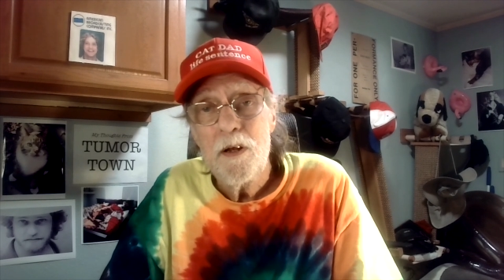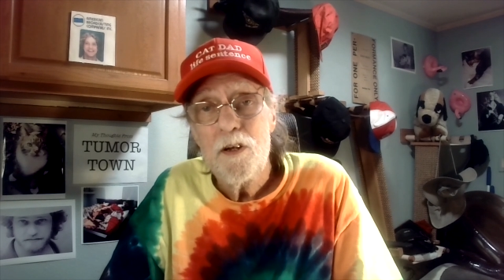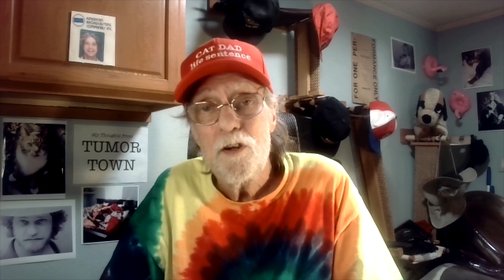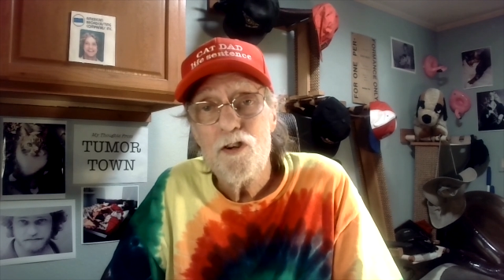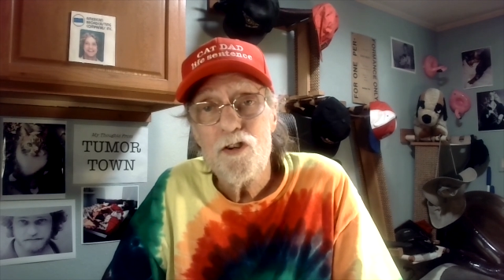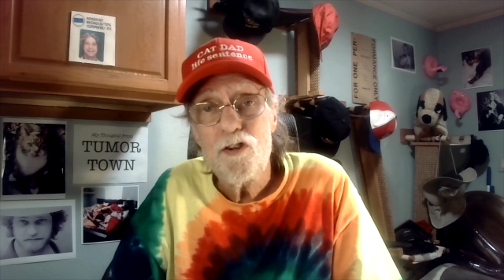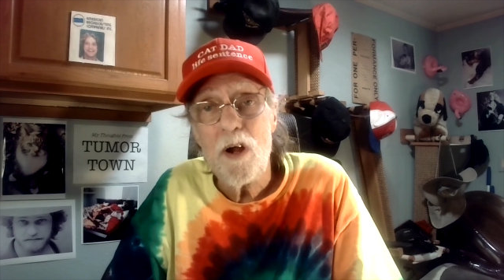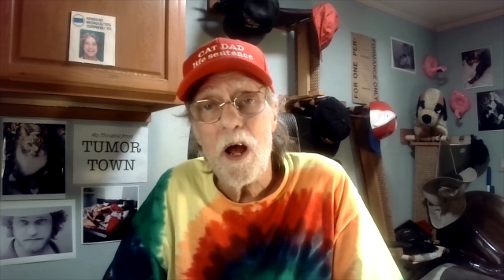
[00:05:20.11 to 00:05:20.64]

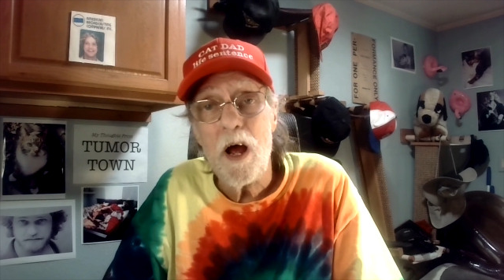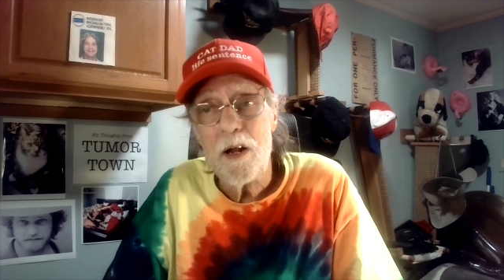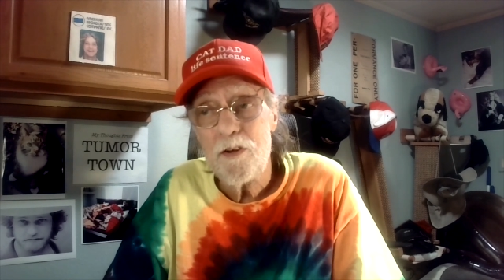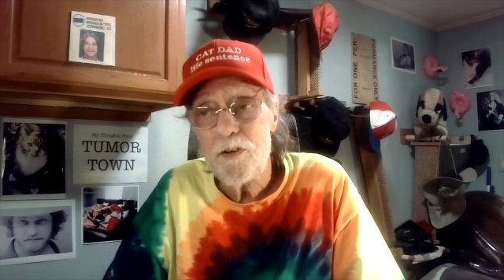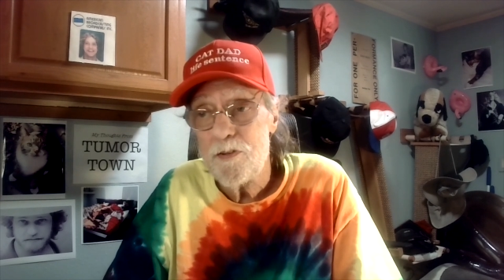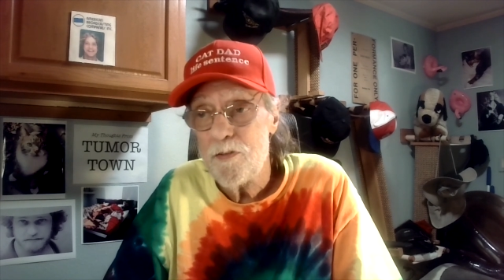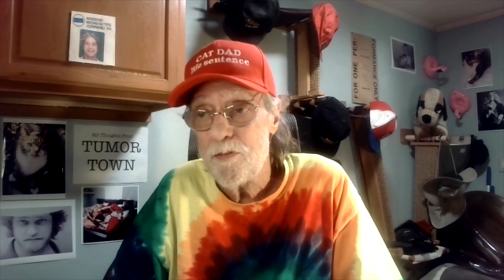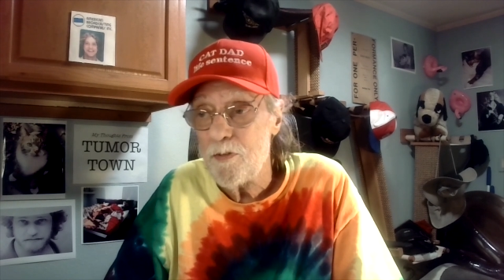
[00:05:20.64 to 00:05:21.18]

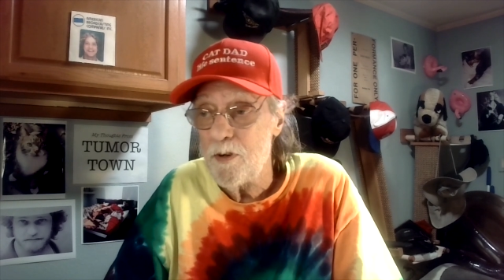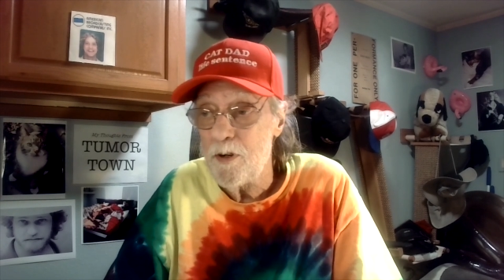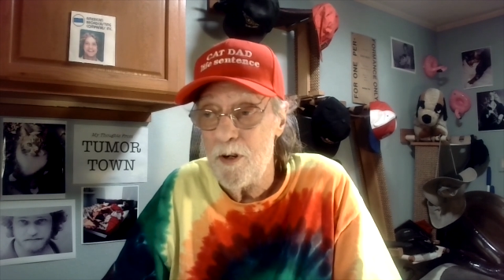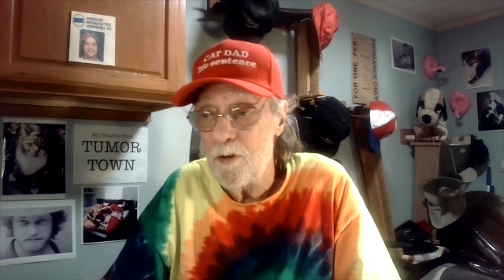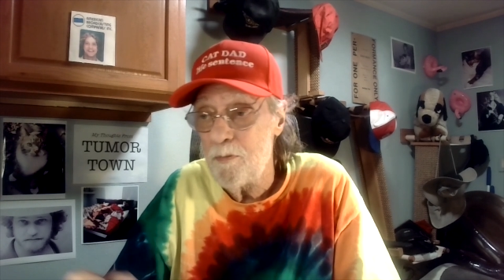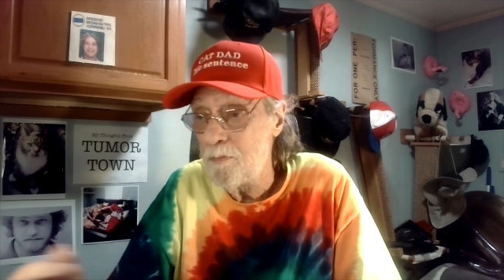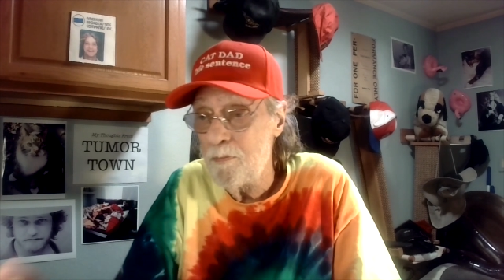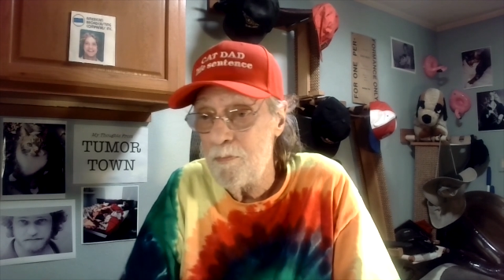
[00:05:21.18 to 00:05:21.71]
shots
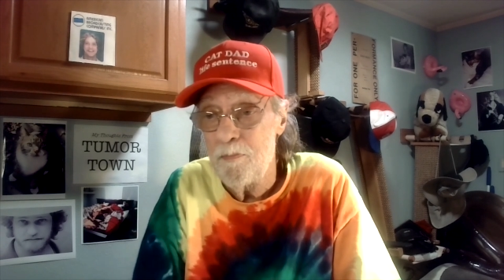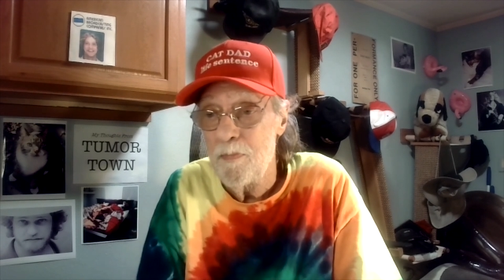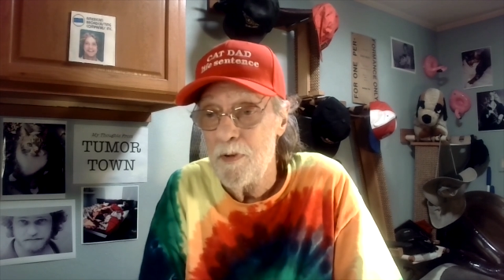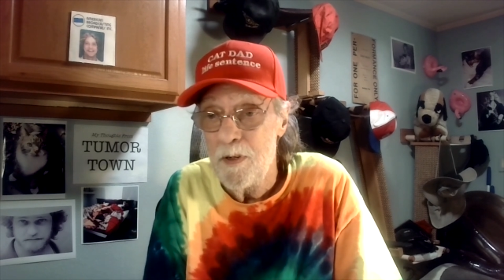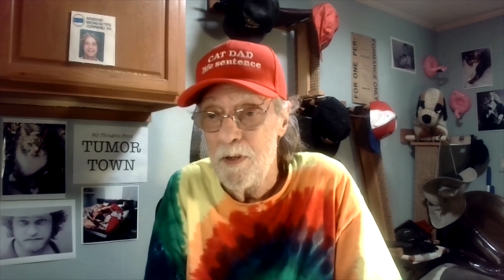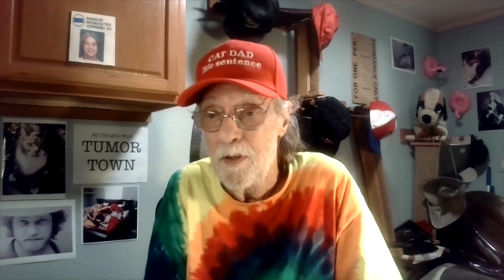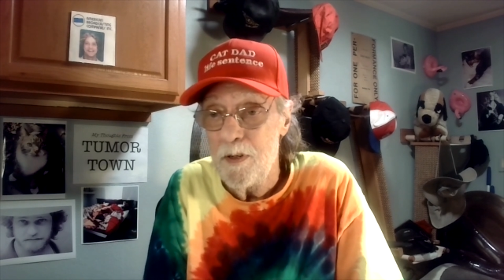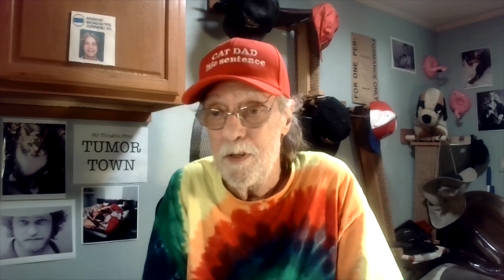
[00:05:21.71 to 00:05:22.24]
from,
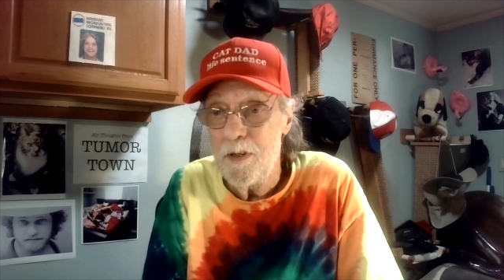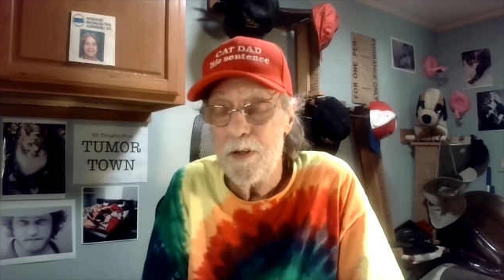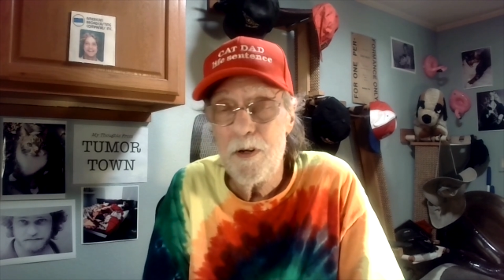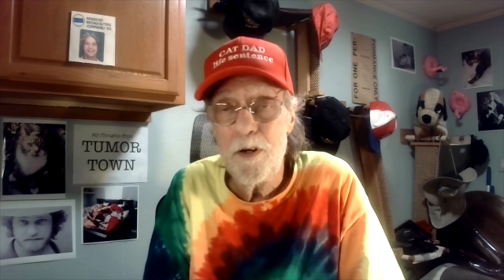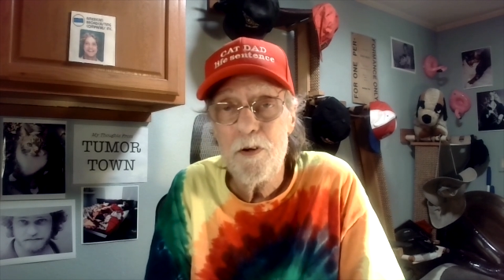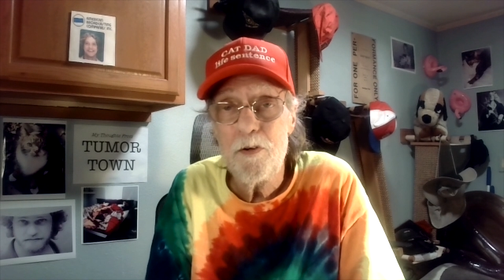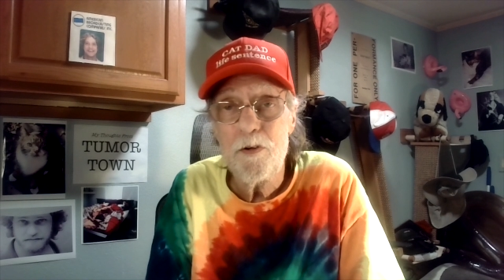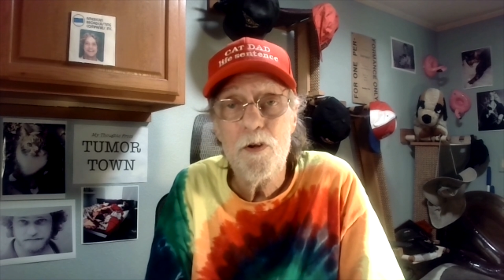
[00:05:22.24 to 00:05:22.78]

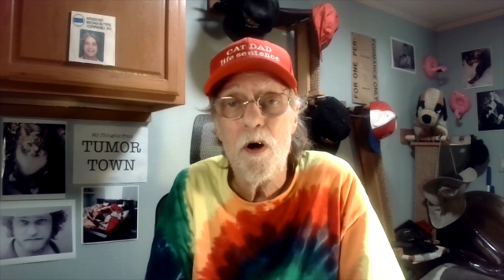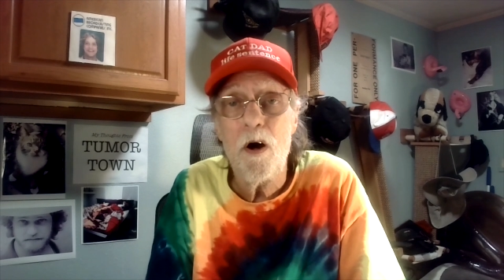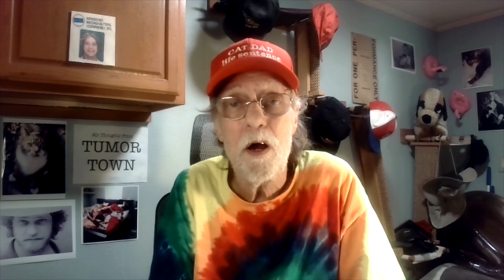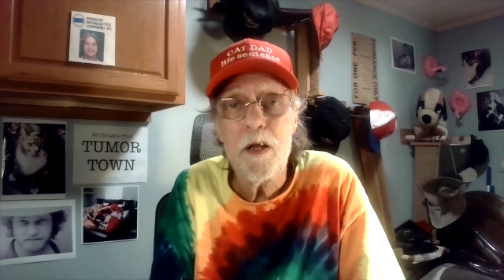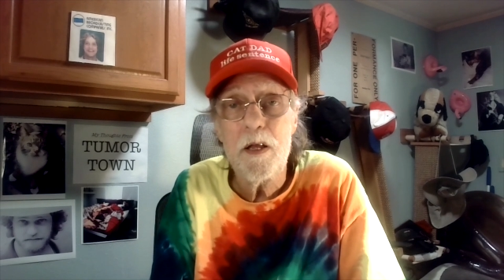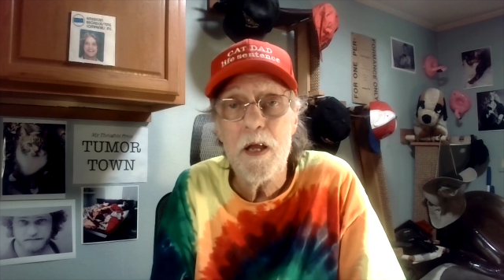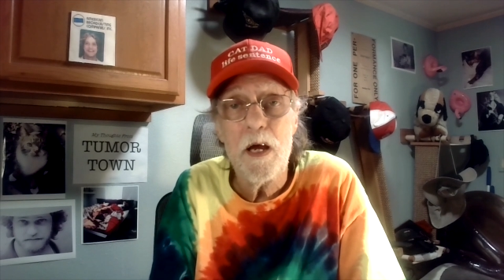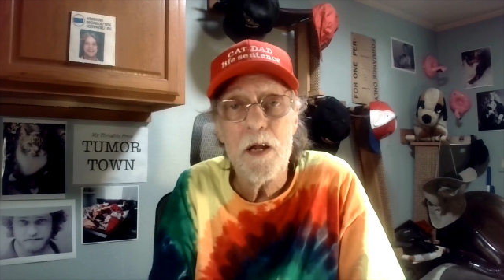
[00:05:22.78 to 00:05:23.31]

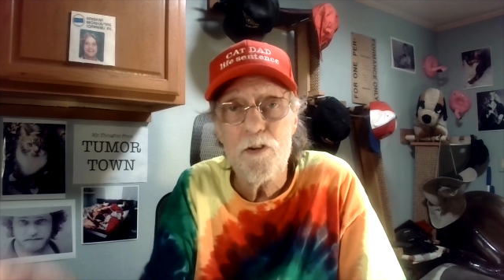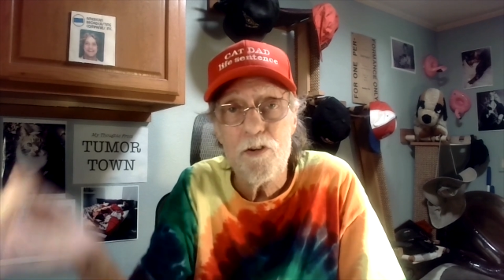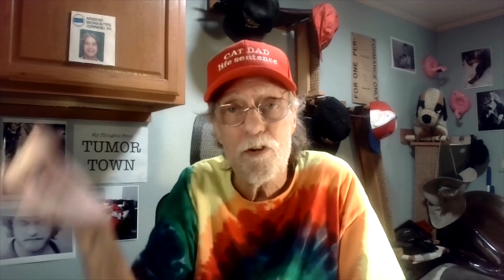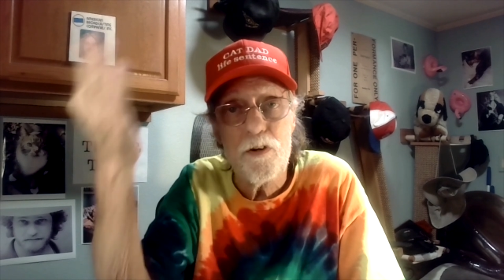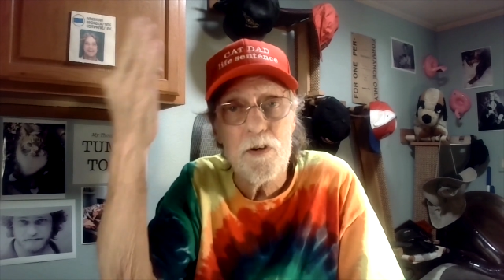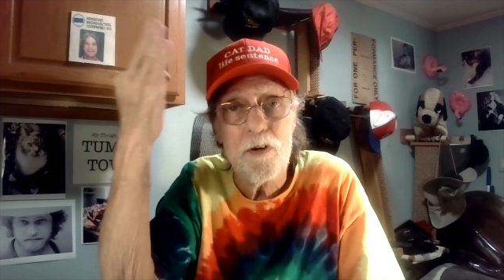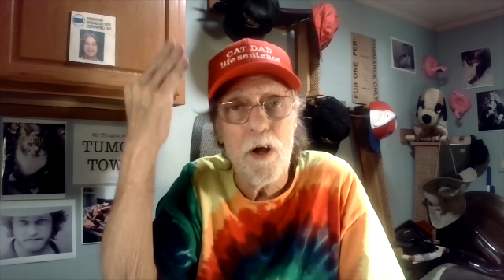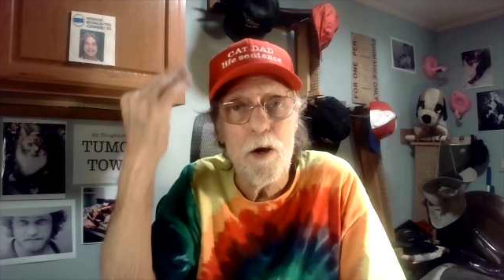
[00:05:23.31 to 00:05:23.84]
dog
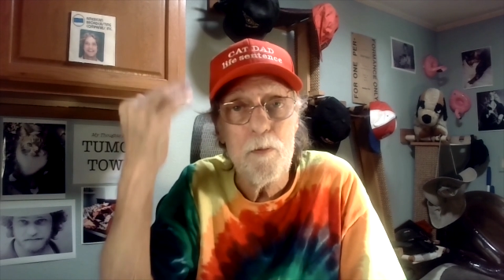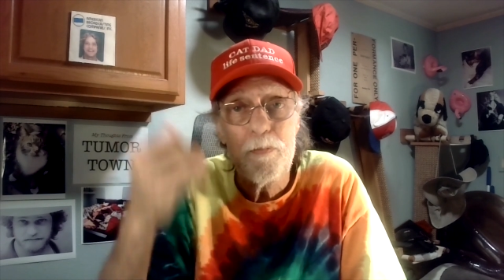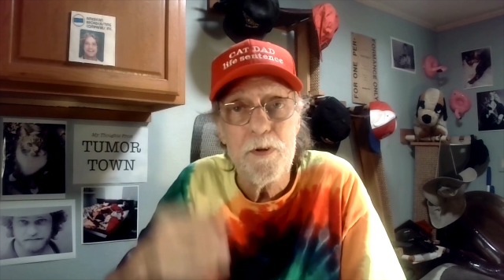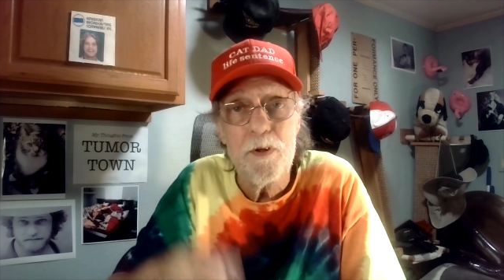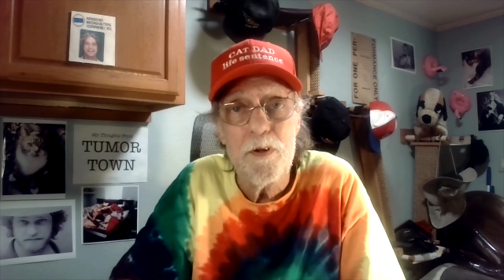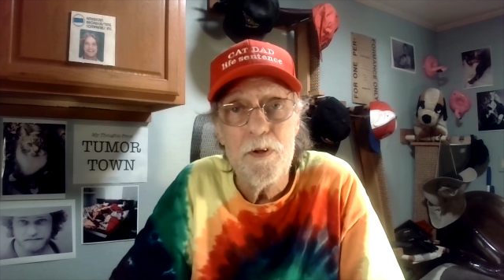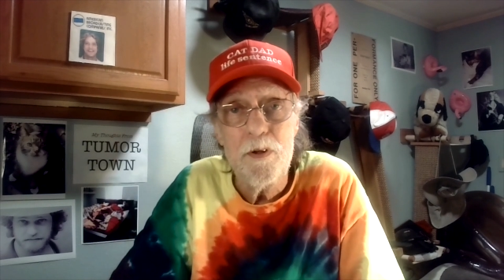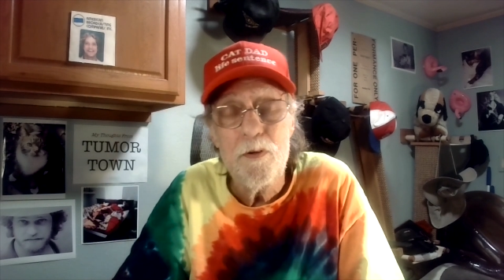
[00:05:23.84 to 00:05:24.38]
catcher up
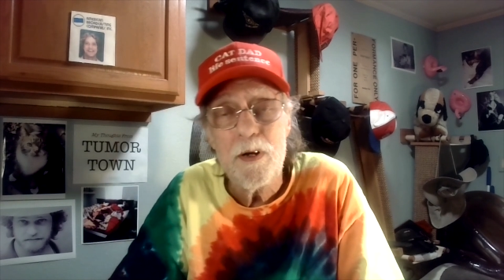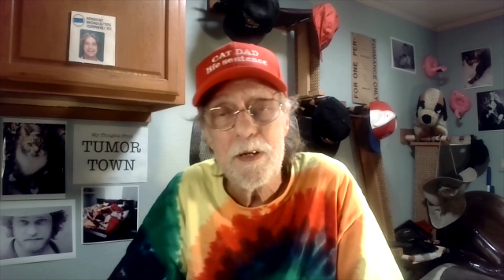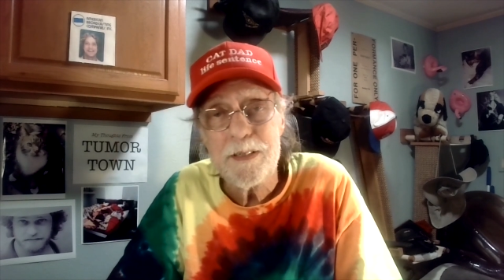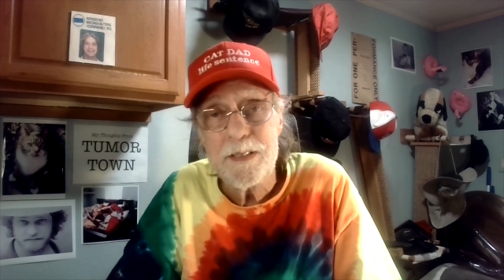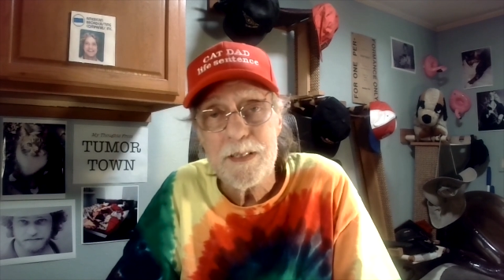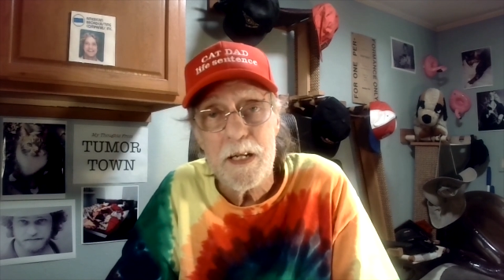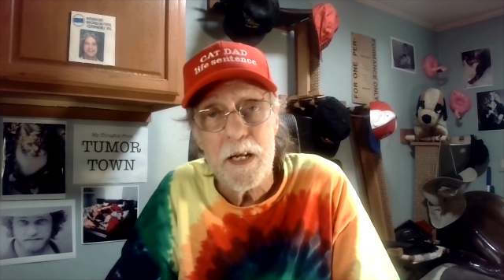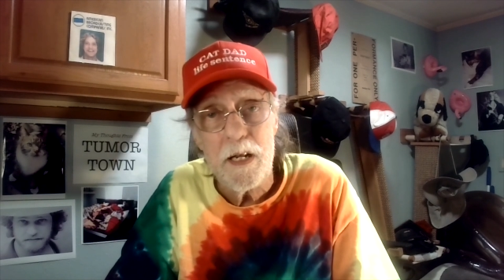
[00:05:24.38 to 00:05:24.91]
to U.S.
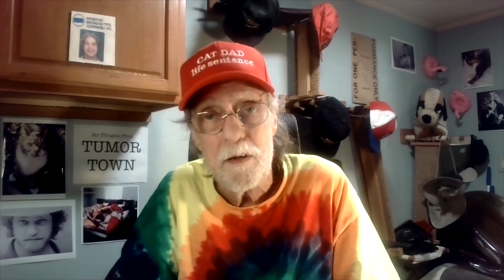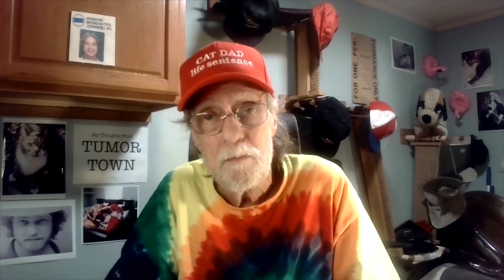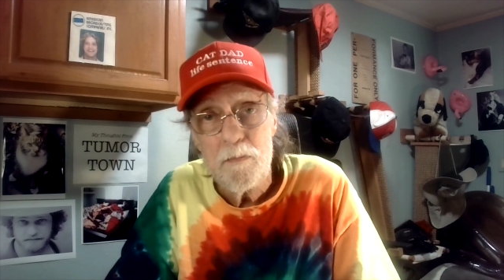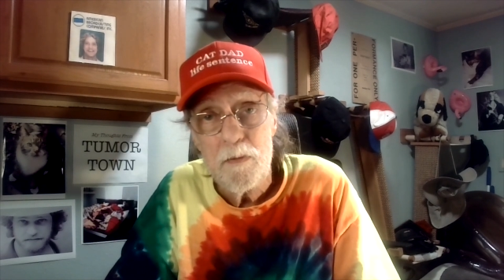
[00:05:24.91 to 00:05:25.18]
Senate,